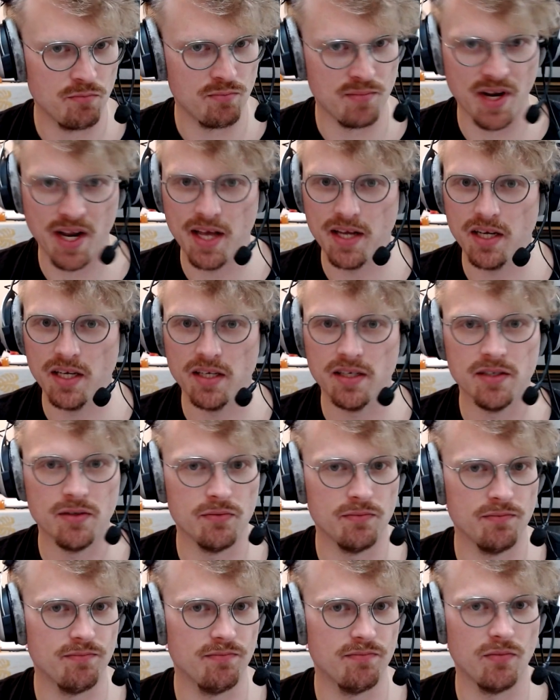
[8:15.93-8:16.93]

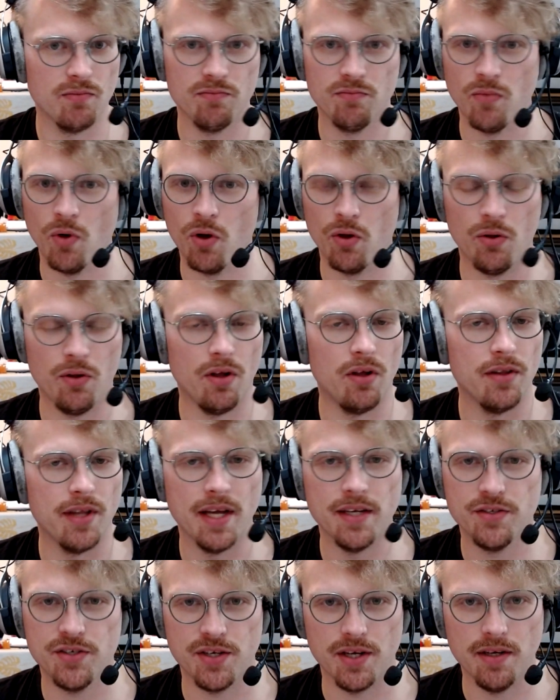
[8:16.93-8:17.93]
banana, all
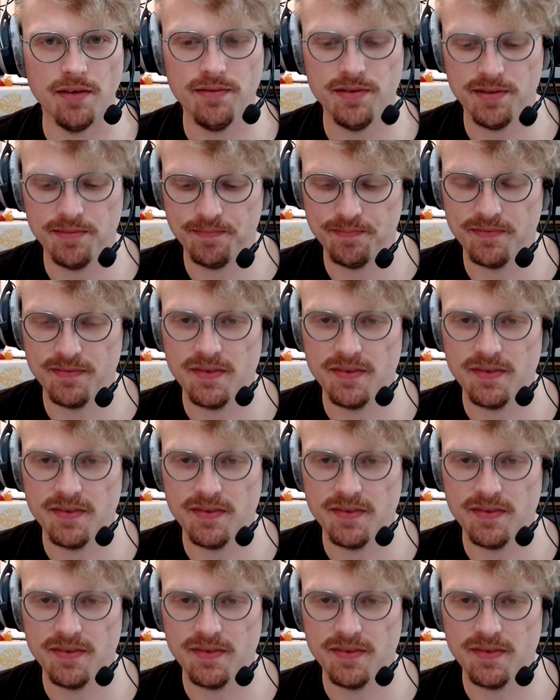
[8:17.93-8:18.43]
that stuff.